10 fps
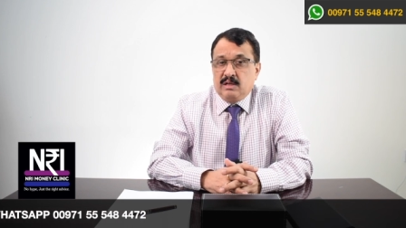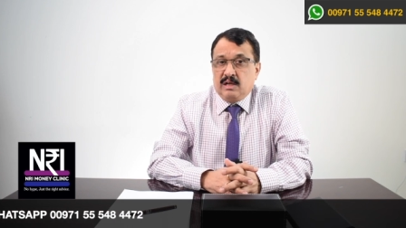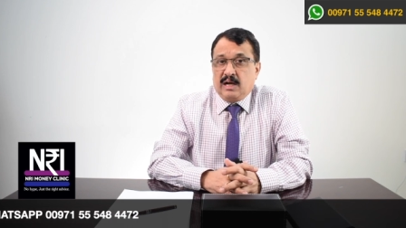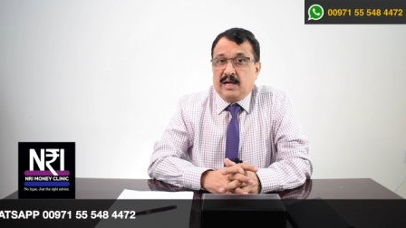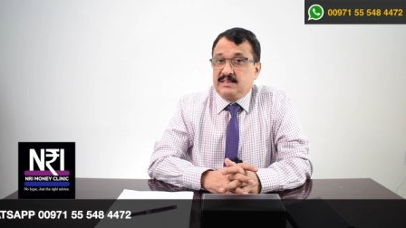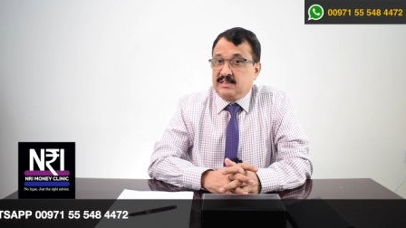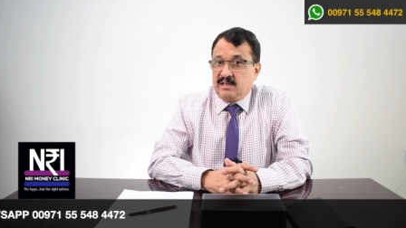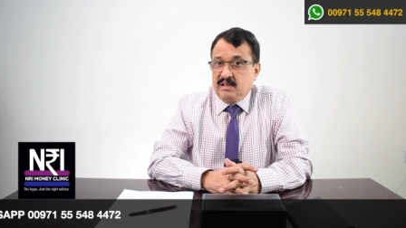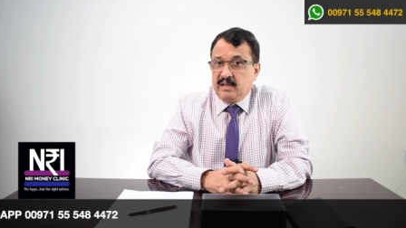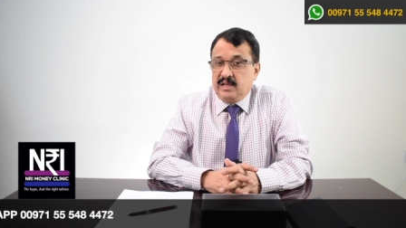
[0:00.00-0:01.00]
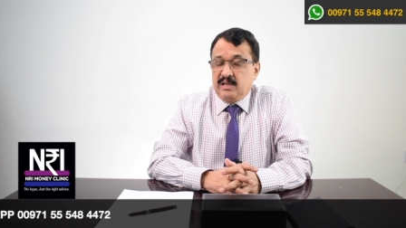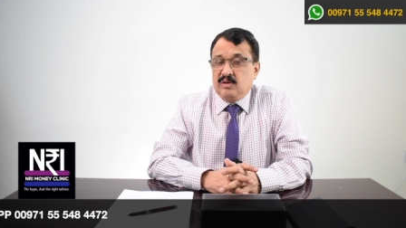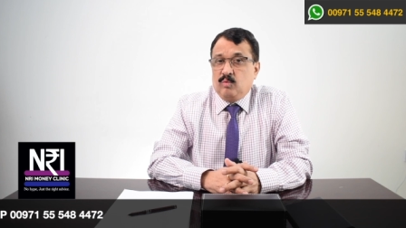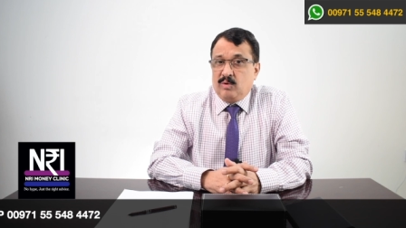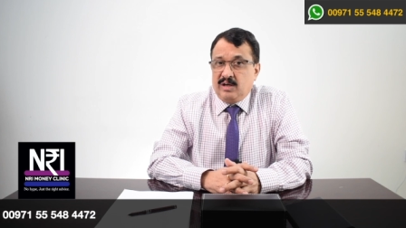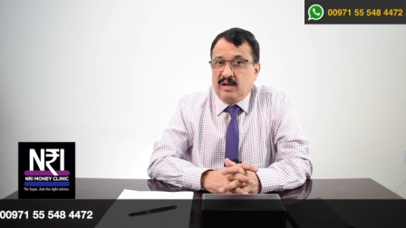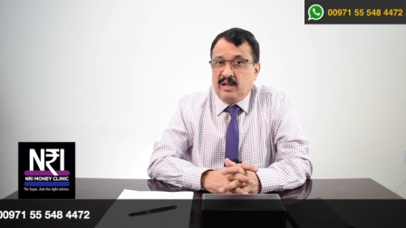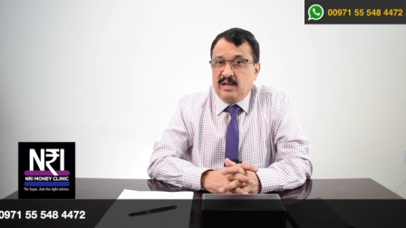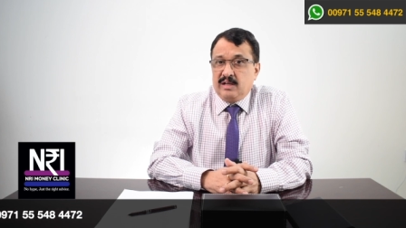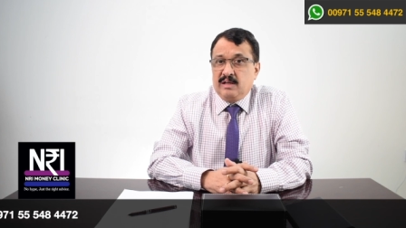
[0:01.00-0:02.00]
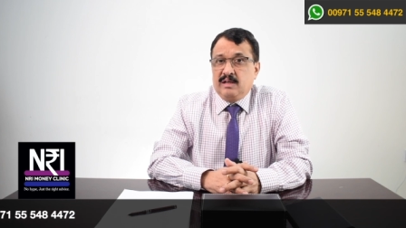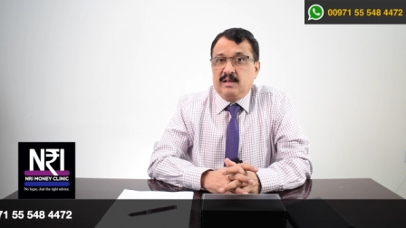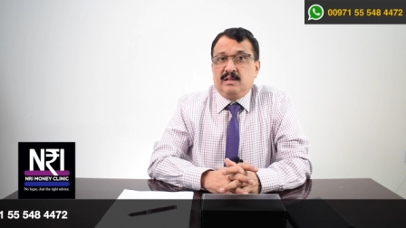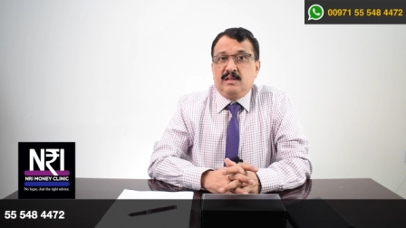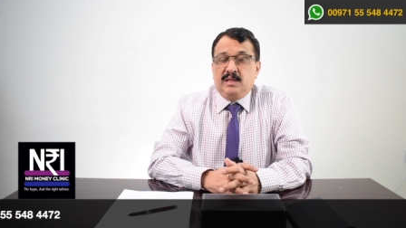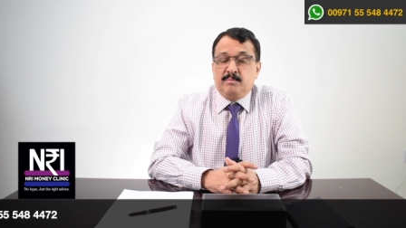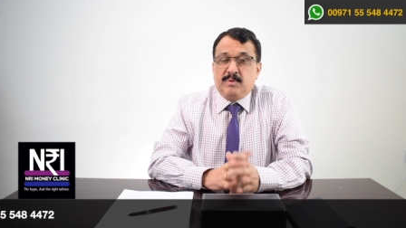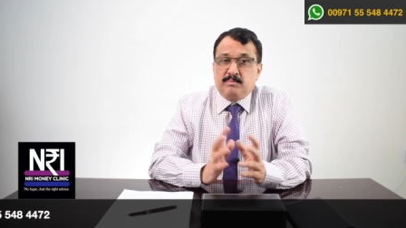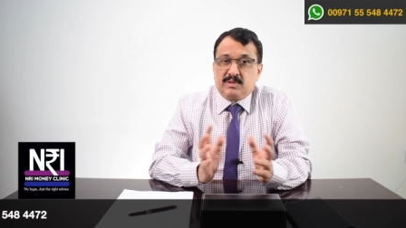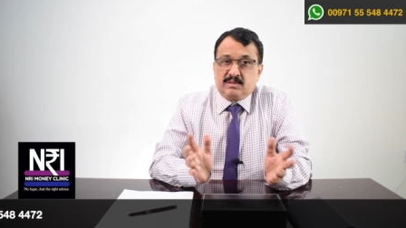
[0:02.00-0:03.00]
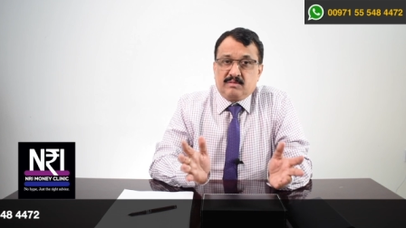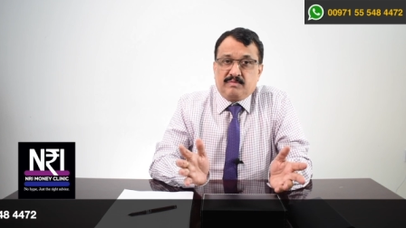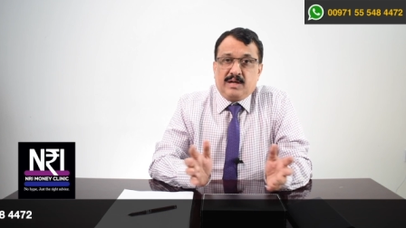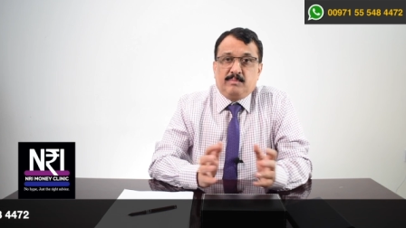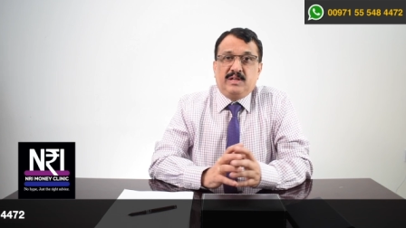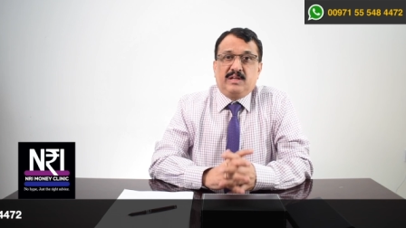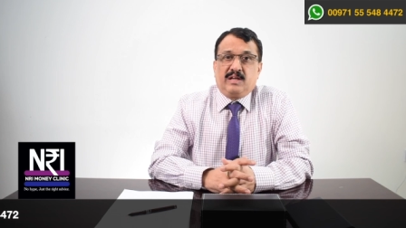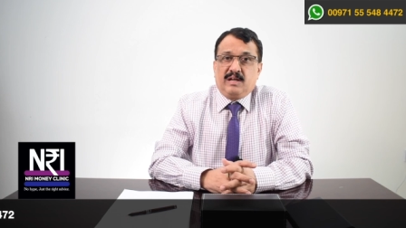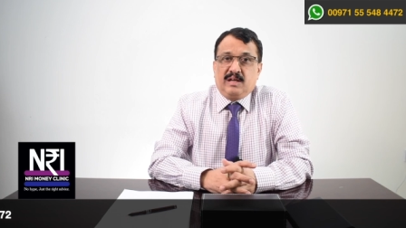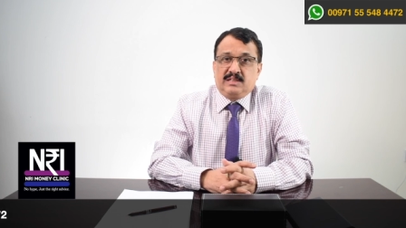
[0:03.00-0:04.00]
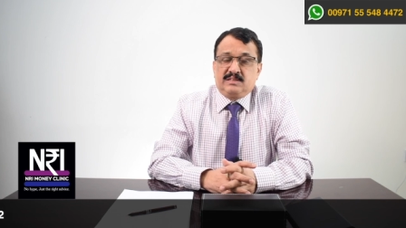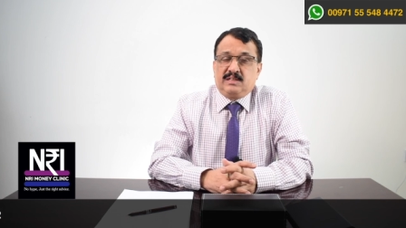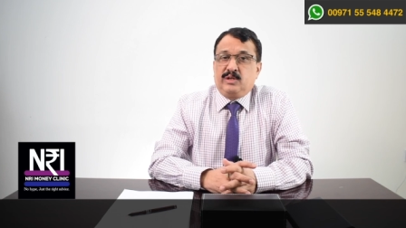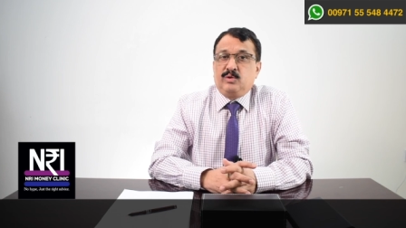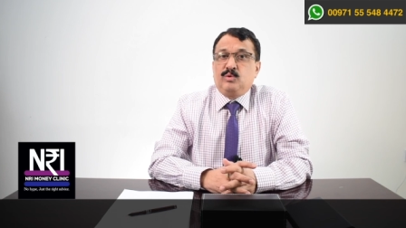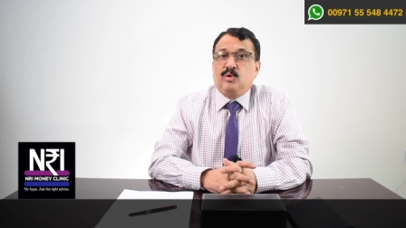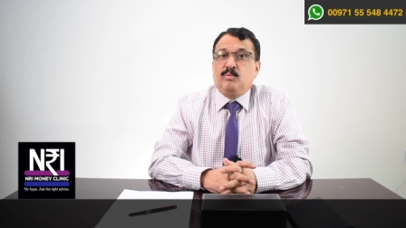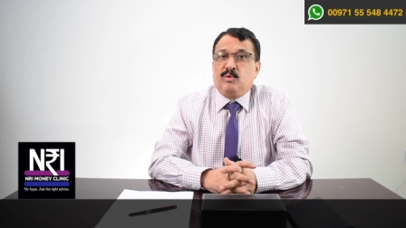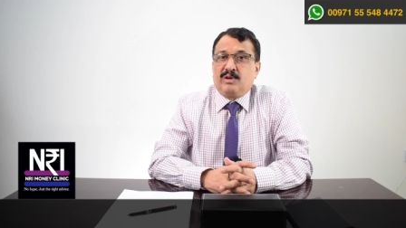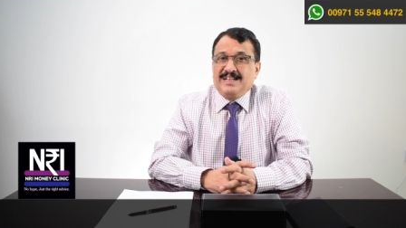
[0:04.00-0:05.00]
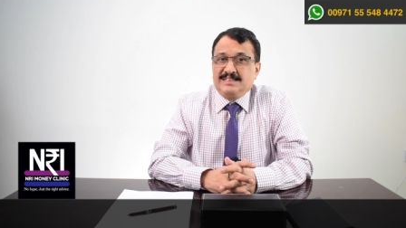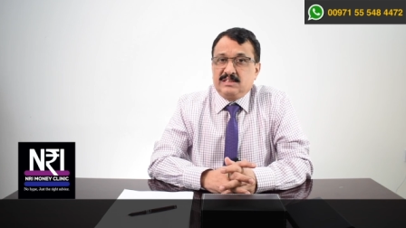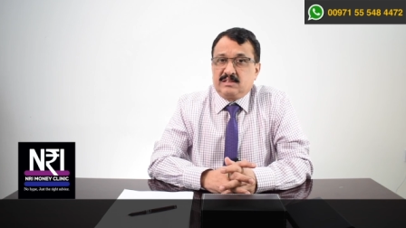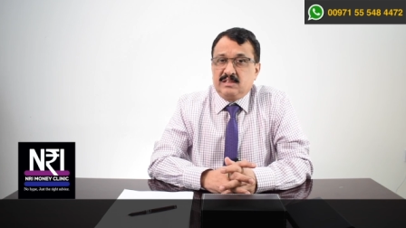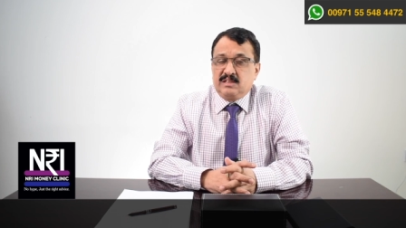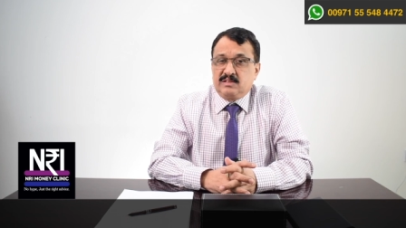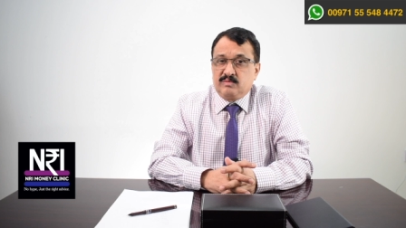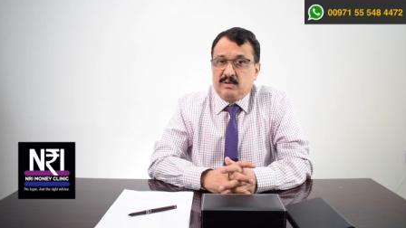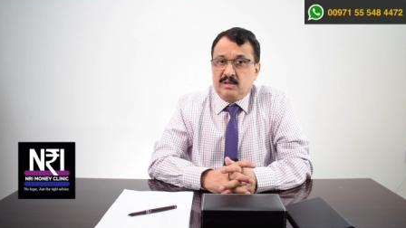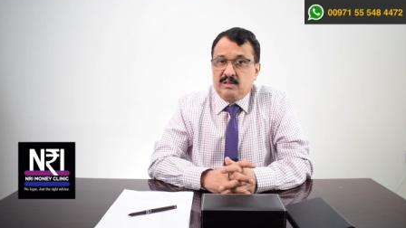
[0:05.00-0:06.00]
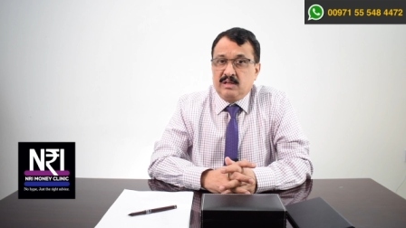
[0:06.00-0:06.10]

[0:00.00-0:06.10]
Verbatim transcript: And suddenly, one day, the members of the family realize that you no more exist in this world.